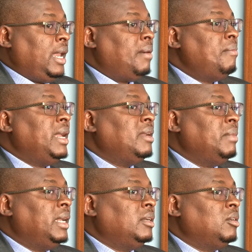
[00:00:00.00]

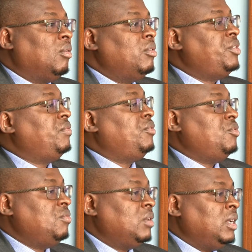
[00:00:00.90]
amendment or
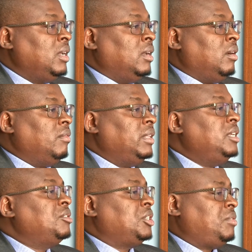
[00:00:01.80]
review of the
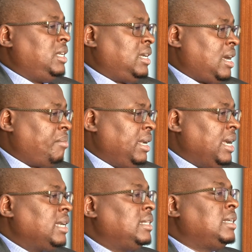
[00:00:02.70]
Interest Rate Capping
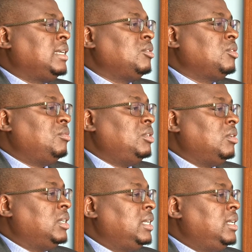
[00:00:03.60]
Act. That has also
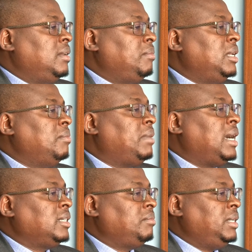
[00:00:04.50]
resulted in
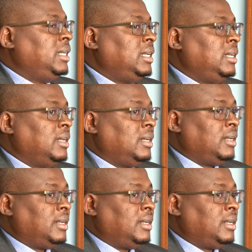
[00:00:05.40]
banks being,